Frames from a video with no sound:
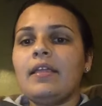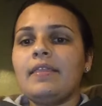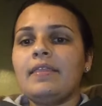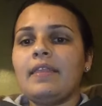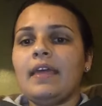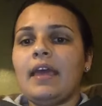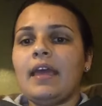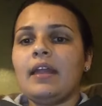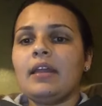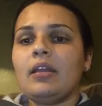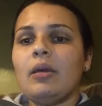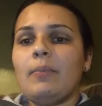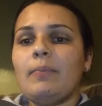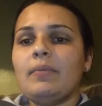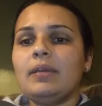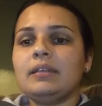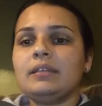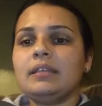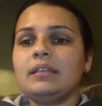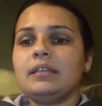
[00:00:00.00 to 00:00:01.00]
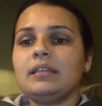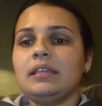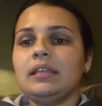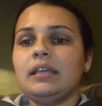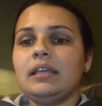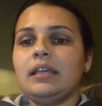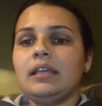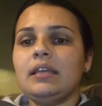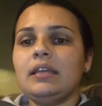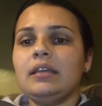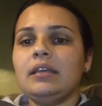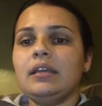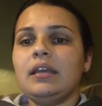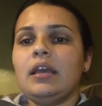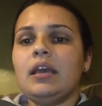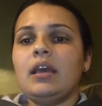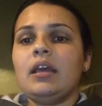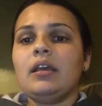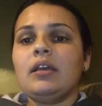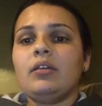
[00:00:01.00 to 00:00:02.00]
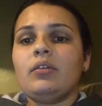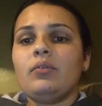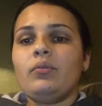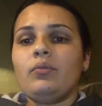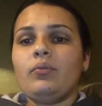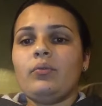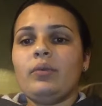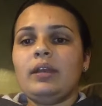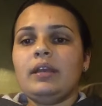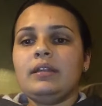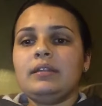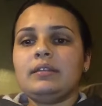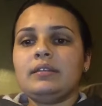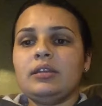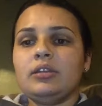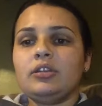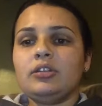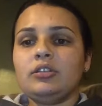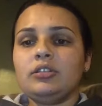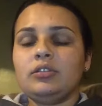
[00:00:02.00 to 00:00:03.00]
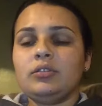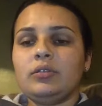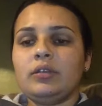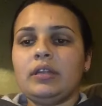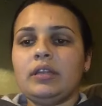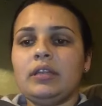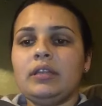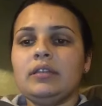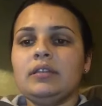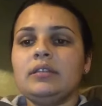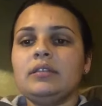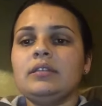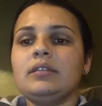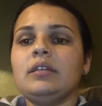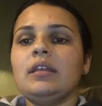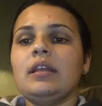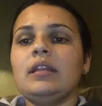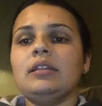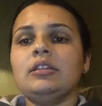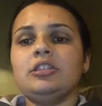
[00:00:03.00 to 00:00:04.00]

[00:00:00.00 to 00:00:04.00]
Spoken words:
Then Mrs. Lee reads her students.